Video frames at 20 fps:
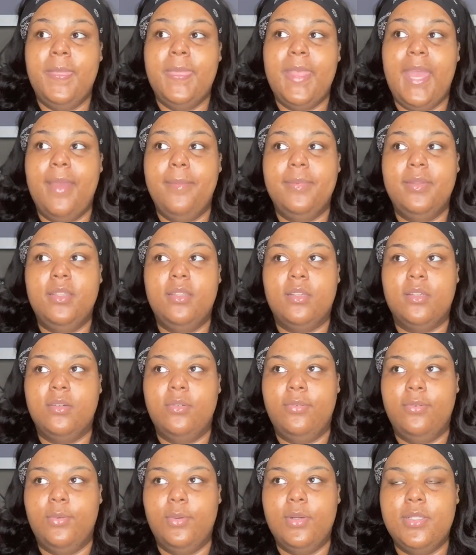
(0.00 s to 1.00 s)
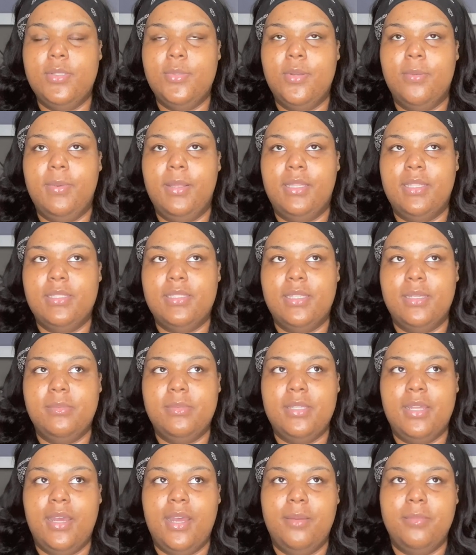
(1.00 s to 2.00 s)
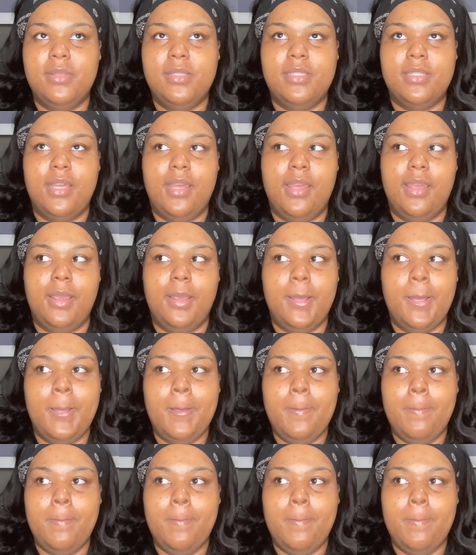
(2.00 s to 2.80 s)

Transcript: I've been looking forward it, but at the same time it's like